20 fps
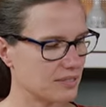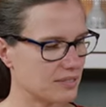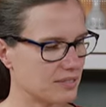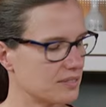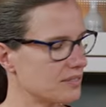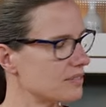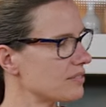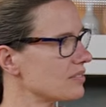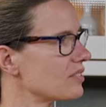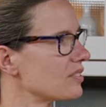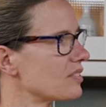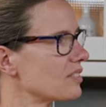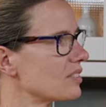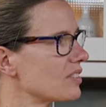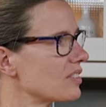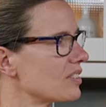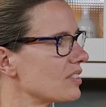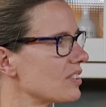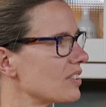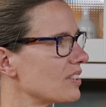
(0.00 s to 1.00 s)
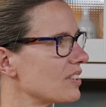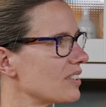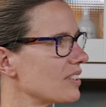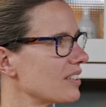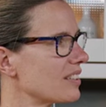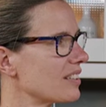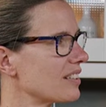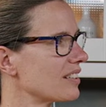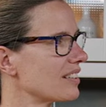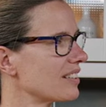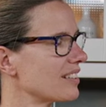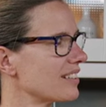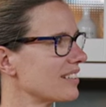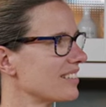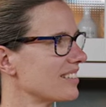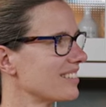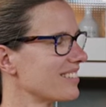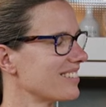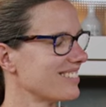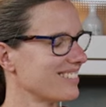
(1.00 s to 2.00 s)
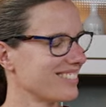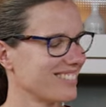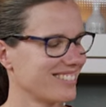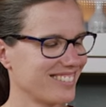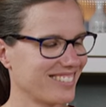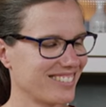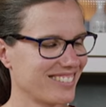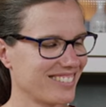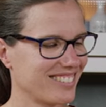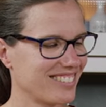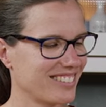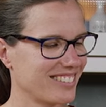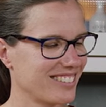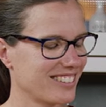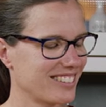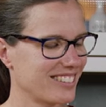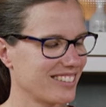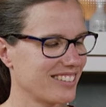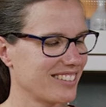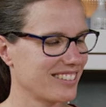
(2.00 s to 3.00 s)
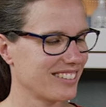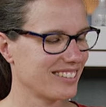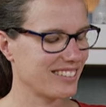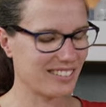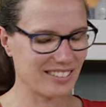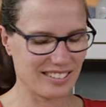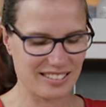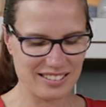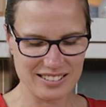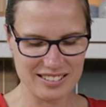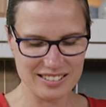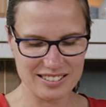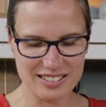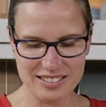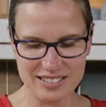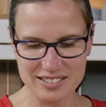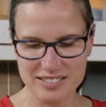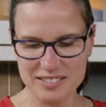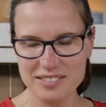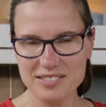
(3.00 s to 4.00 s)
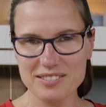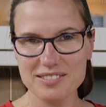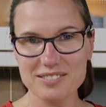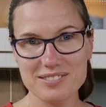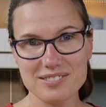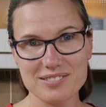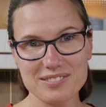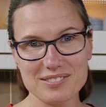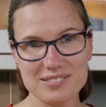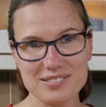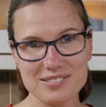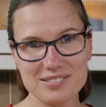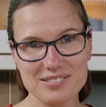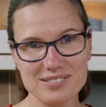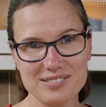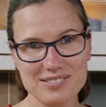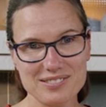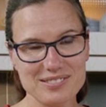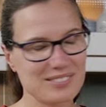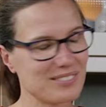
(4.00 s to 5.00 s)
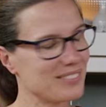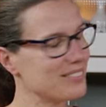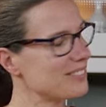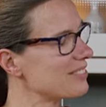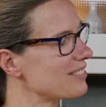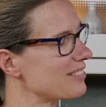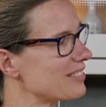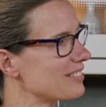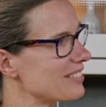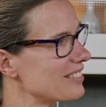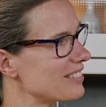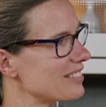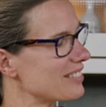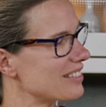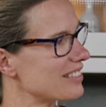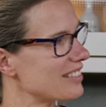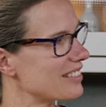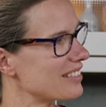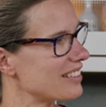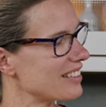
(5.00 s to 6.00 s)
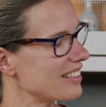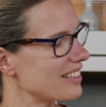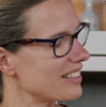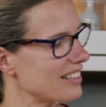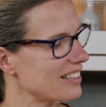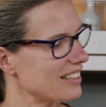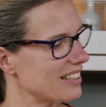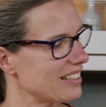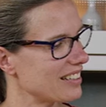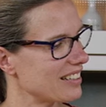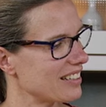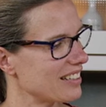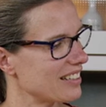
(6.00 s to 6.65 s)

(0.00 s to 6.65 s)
The person shown says nothing.